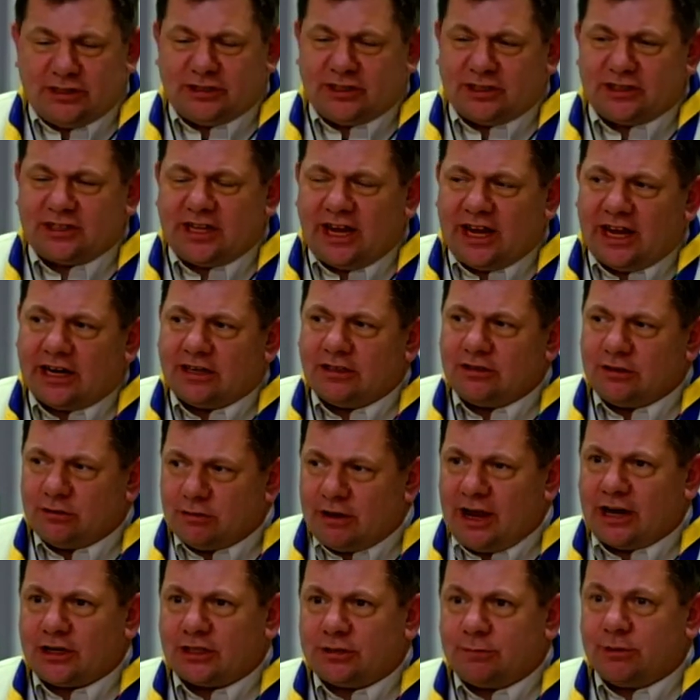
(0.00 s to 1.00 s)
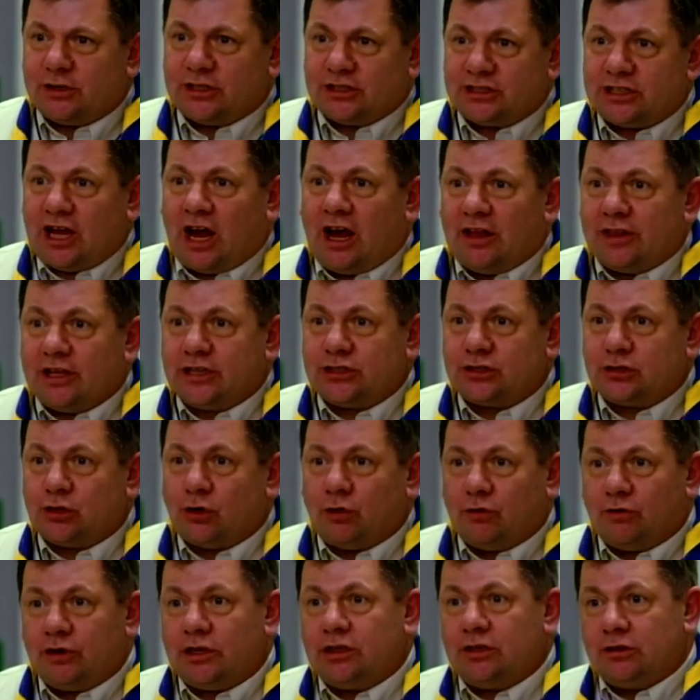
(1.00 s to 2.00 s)
there's a saying you catch them at the start of their
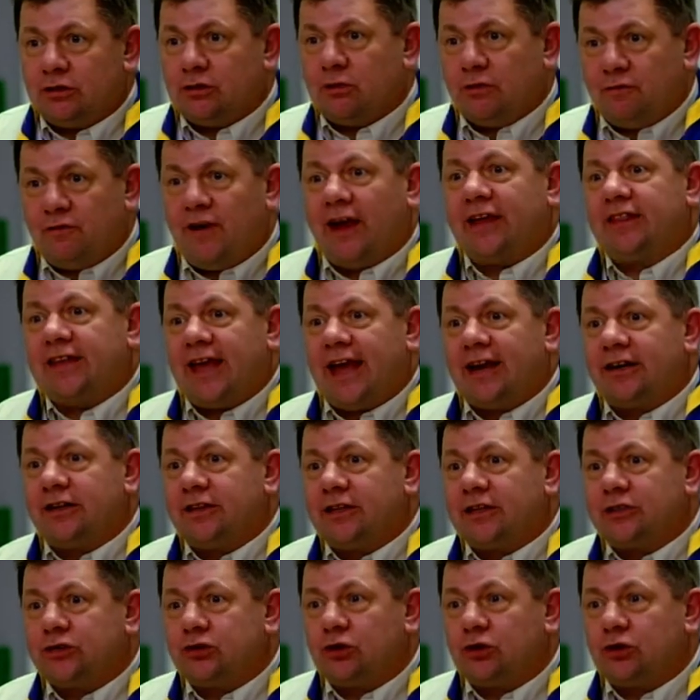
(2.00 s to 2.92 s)
story, you affect the end of their